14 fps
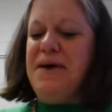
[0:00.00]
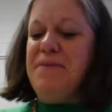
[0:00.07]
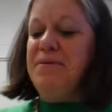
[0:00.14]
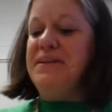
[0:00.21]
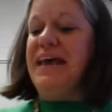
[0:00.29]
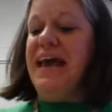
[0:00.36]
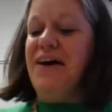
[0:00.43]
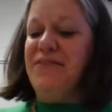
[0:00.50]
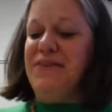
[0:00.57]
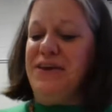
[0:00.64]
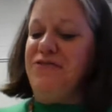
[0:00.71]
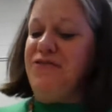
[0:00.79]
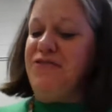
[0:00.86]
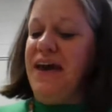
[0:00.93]
but now
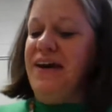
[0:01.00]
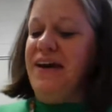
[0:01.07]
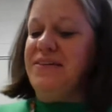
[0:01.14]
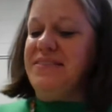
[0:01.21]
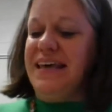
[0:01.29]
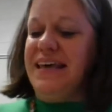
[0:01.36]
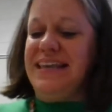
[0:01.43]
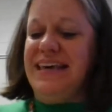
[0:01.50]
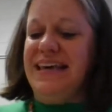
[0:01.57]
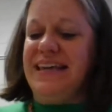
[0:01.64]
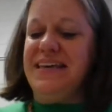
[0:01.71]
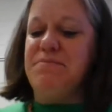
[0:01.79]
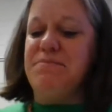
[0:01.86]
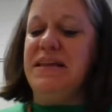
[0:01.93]
he found that he
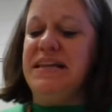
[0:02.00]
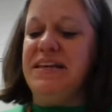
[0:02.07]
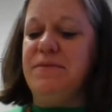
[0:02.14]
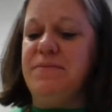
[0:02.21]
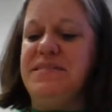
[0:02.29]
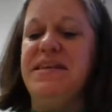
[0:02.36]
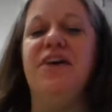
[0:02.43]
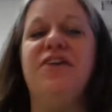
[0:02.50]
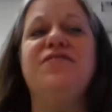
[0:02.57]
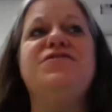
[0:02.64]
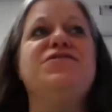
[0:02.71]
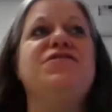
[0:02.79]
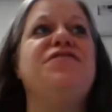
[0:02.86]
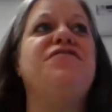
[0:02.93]
had committed himself
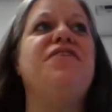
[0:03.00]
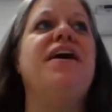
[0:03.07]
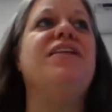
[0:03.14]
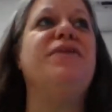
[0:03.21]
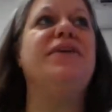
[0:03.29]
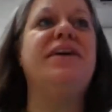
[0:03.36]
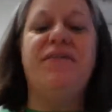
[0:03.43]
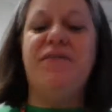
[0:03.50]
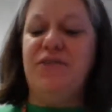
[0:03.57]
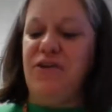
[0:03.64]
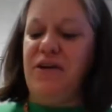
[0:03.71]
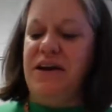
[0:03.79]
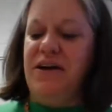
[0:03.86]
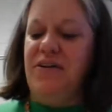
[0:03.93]
to the following of a
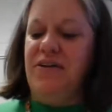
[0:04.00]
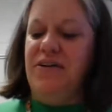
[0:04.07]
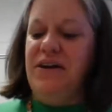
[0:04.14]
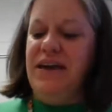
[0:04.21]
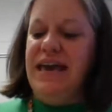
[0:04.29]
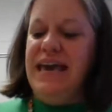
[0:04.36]
girl.